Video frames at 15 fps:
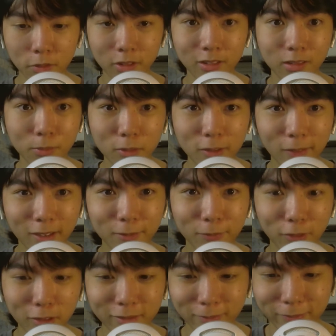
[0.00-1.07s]
This is smooth on
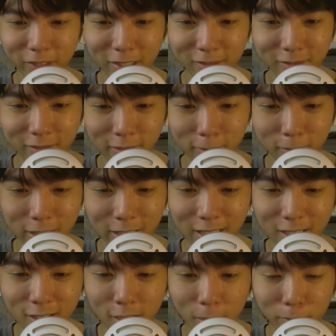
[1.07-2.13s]
both phones. Did they
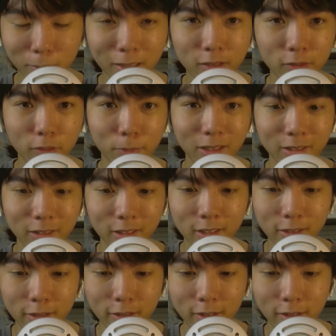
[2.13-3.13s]
not optimize it for PC?